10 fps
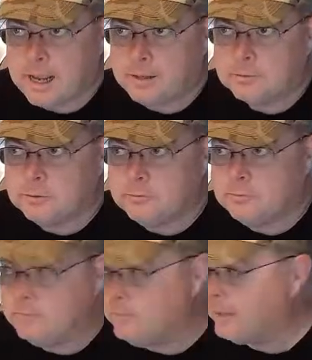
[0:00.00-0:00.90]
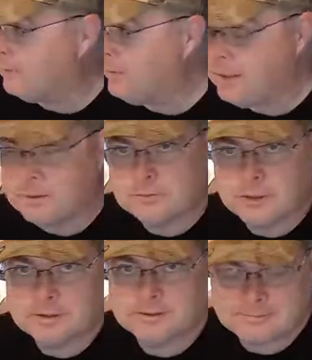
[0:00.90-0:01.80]
how to make a video
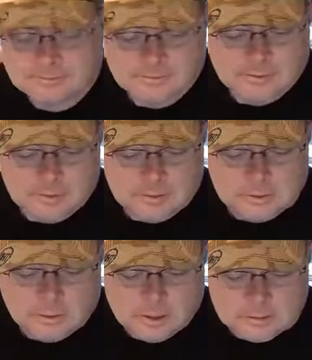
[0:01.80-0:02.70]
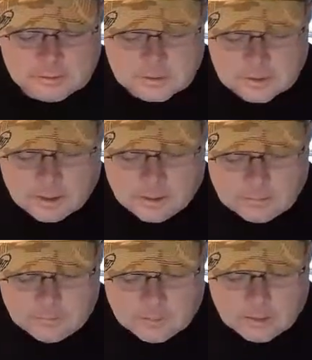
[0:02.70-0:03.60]
section, so you guys will see that.